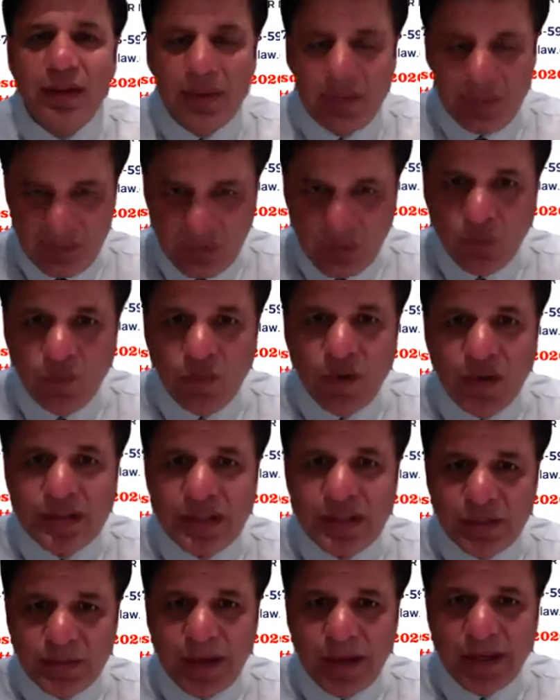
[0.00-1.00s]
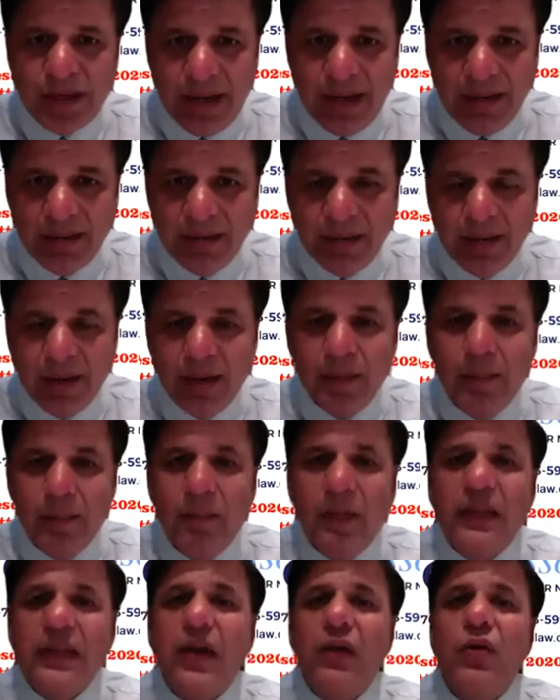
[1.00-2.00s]
June 1st is beginning,
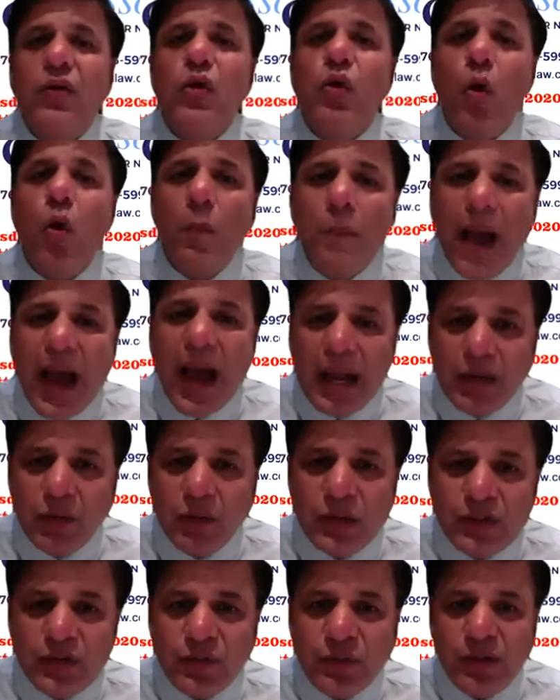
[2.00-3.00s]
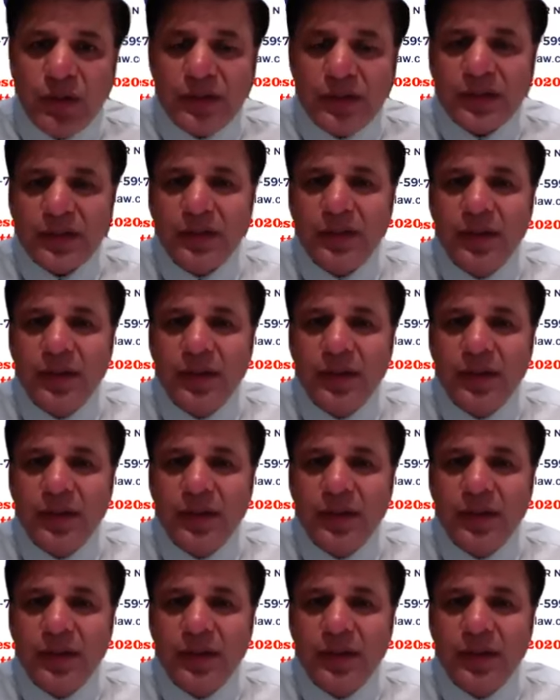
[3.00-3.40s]
but they're going to go backwards first.